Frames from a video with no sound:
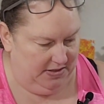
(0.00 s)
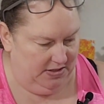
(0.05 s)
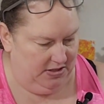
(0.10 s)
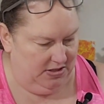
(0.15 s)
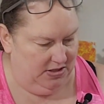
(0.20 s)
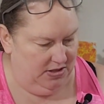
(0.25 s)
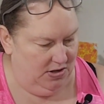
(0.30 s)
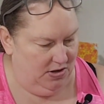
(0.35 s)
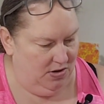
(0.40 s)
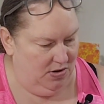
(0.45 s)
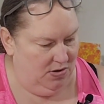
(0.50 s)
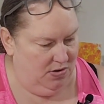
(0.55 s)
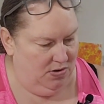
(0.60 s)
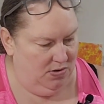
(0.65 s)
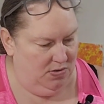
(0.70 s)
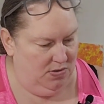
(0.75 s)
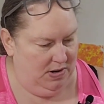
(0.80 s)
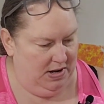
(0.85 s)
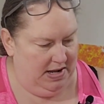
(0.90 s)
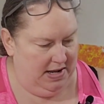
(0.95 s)

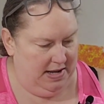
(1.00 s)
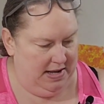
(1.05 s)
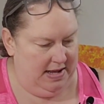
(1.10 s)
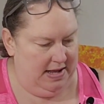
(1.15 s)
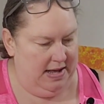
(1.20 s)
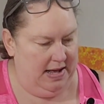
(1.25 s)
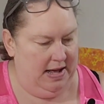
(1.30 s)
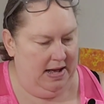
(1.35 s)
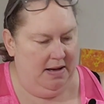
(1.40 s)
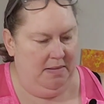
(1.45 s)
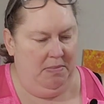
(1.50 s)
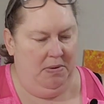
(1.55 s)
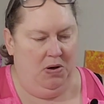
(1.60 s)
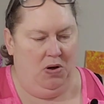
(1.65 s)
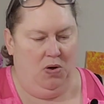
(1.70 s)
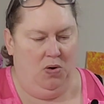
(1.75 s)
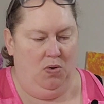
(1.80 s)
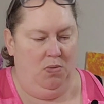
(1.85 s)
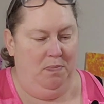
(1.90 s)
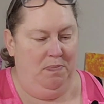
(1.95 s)
So I'm
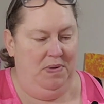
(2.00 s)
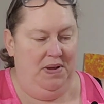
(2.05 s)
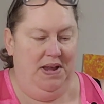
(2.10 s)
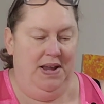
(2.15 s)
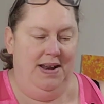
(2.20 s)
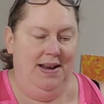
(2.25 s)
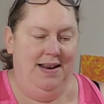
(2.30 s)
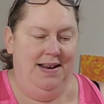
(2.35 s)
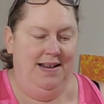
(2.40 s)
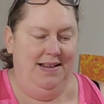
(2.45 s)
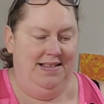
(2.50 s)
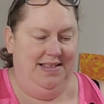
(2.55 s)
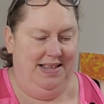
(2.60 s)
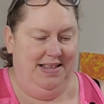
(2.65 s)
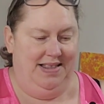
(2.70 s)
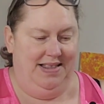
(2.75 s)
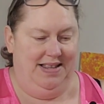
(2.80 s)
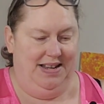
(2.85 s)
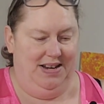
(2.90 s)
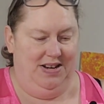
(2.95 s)
hoping
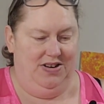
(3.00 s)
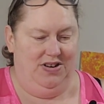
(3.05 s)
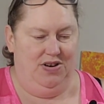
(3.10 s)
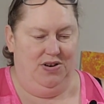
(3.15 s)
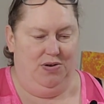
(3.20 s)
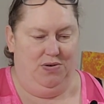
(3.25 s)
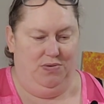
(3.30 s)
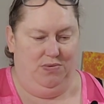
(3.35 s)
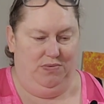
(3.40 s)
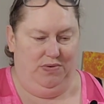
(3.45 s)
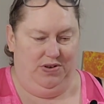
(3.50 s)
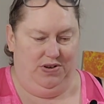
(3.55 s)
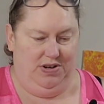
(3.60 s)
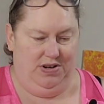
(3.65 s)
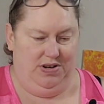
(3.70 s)
that they don't.